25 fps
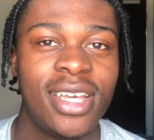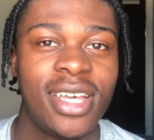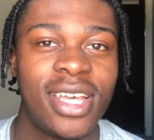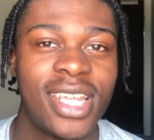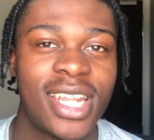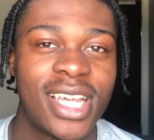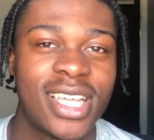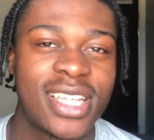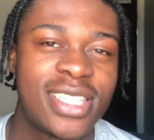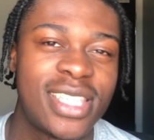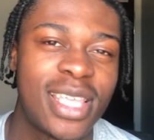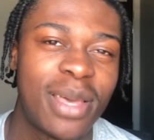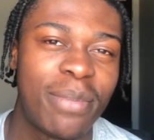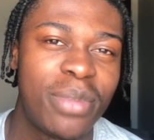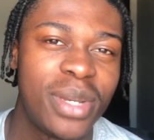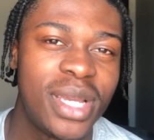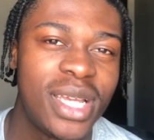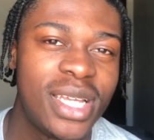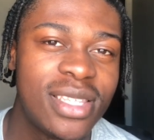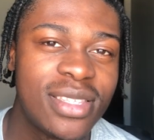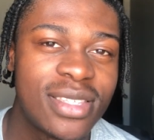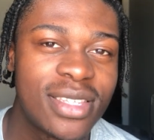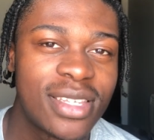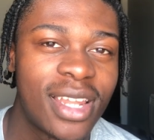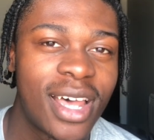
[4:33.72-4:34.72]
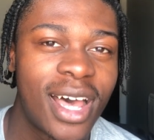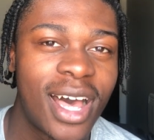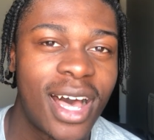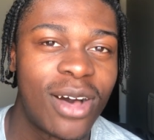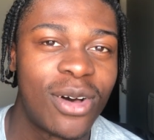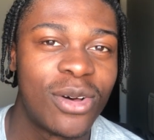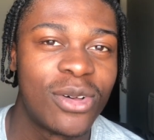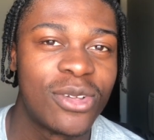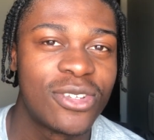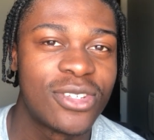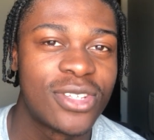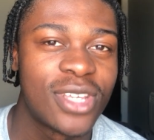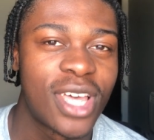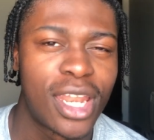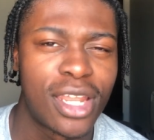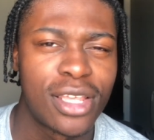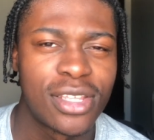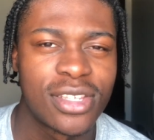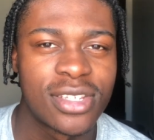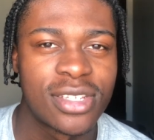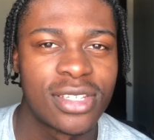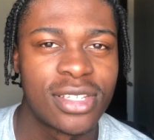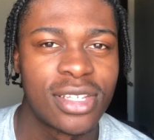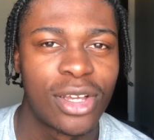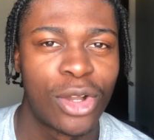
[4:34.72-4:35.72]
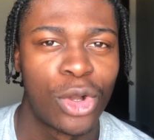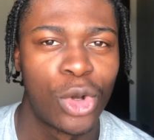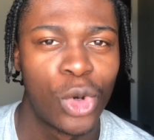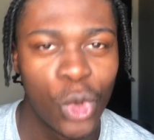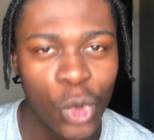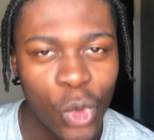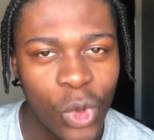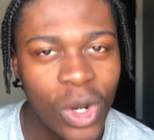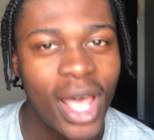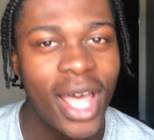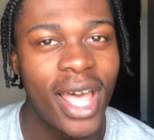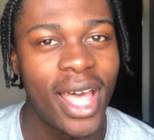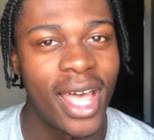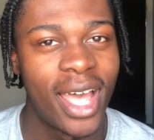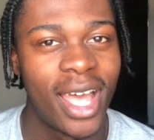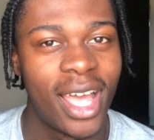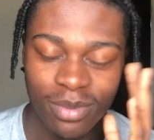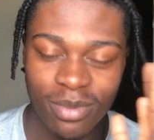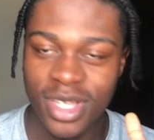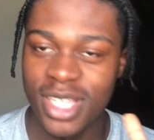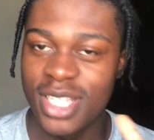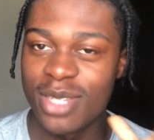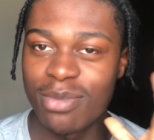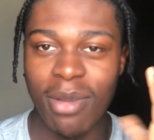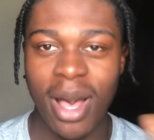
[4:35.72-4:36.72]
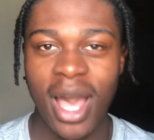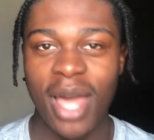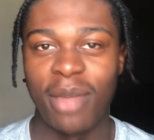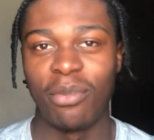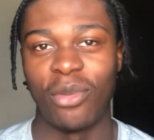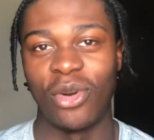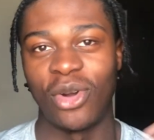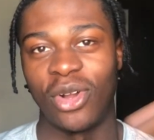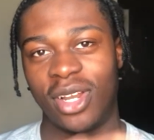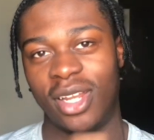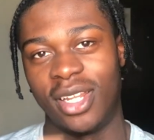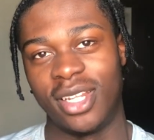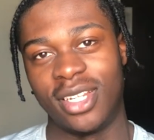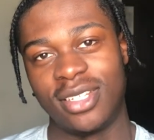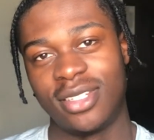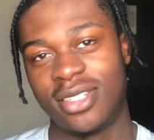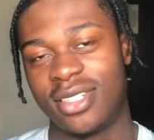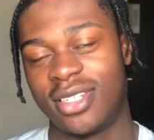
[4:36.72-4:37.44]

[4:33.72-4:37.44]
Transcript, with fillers: I step into the house and it's cool air. It's mind-boggling.